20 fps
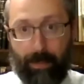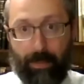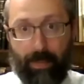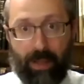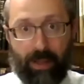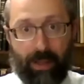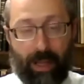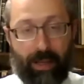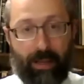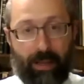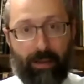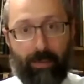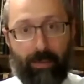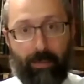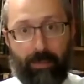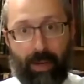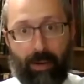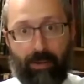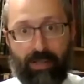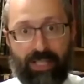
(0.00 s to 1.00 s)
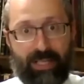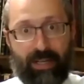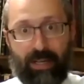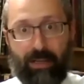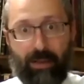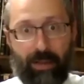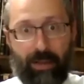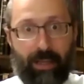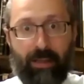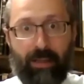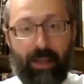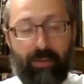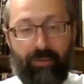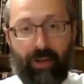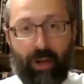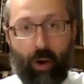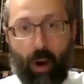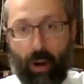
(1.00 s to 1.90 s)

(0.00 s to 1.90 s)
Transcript: like a parasitically living off